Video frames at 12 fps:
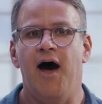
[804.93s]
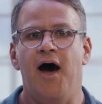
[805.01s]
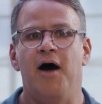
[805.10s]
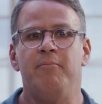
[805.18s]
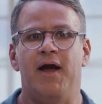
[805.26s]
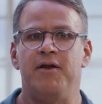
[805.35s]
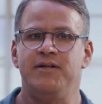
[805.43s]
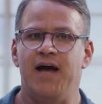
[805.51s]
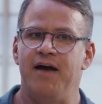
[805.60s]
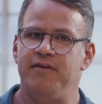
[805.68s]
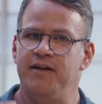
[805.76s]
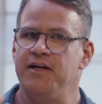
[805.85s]
and
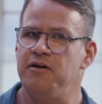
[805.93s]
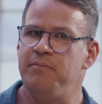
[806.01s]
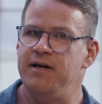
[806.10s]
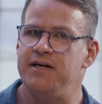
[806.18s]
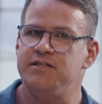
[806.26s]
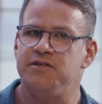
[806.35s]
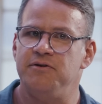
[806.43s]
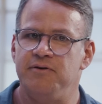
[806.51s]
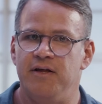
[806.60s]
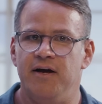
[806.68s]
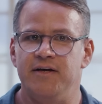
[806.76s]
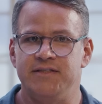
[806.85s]
dive a little bit into
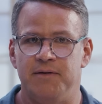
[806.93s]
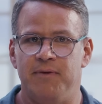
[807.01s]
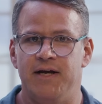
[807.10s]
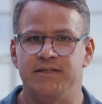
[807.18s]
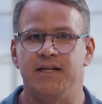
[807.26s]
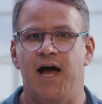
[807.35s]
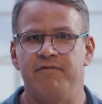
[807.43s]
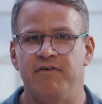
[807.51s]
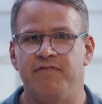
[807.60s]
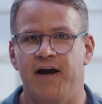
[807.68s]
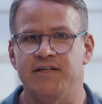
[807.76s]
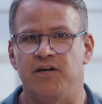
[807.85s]
the Assimilate's Live
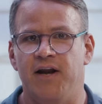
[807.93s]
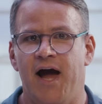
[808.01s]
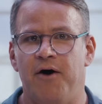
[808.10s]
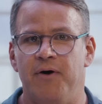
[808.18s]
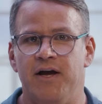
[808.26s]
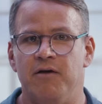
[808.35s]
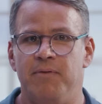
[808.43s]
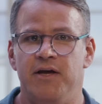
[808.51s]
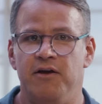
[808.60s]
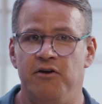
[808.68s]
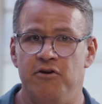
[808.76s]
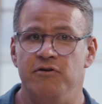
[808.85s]
Effects on how it could
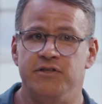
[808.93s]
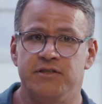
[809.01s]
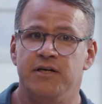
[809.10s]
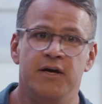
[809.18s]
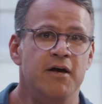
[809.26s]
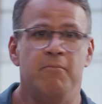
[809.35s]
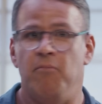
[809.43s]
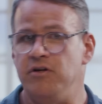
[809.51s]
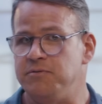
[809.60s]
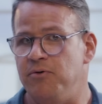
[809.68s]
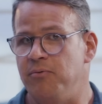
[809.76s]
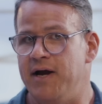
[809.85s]
be used
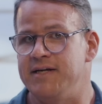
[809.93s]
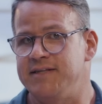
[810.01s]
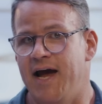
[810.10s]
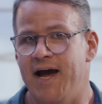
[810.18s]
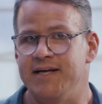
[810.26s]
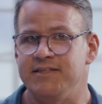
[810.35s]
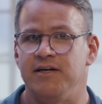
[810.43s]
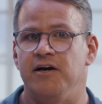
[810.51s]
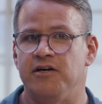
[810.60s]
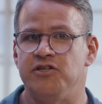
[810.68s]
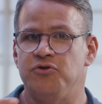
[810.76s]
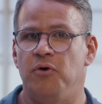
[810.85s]
multiple ways as a
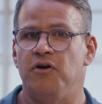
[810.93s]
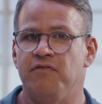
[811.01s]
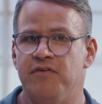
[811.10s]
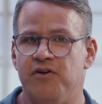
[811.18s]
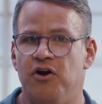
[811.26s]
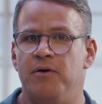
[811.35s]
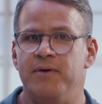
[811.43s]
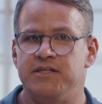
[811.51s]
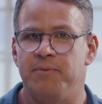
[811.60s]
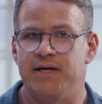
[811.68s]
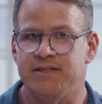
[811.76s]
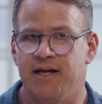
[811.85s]
controller for your
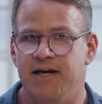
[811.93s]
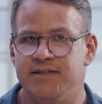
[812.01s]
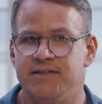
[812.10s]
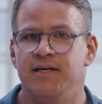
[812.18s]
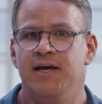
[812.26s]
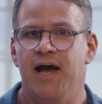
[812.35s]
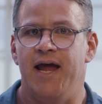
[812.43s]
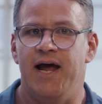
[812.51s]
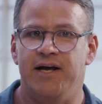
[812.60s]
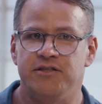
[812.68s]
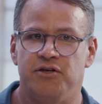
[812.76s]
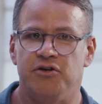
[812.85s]
image-based lights and
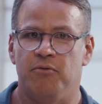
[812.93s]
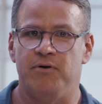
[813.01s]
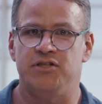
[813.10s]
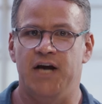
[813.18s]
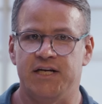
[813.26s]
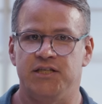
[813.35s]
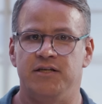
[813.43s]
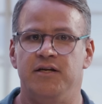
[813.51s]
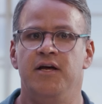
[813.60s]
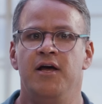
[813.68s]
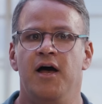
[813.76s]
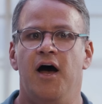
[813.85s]
also your
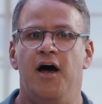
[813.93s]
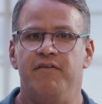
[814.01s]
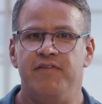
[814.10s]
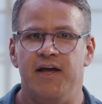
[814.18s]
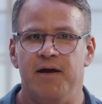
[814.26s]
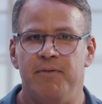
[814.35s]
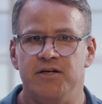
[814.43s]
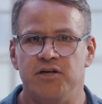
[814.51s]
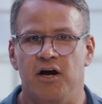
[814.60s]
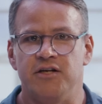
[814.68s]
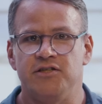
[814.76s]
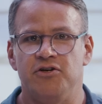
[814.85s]
projection of the image
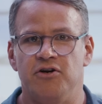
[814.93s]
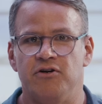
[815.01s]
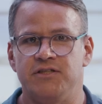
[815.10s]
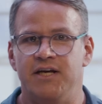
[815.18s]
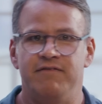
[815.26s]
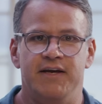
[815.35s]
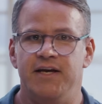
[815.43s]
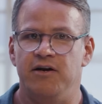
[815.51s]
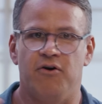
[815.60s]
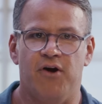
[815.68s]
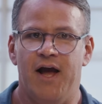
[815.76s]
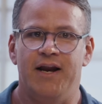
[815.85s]
onto your
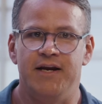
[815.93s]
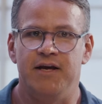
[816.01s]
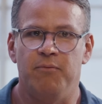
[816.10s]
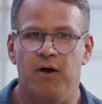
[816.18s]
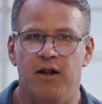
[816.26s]
TV or LED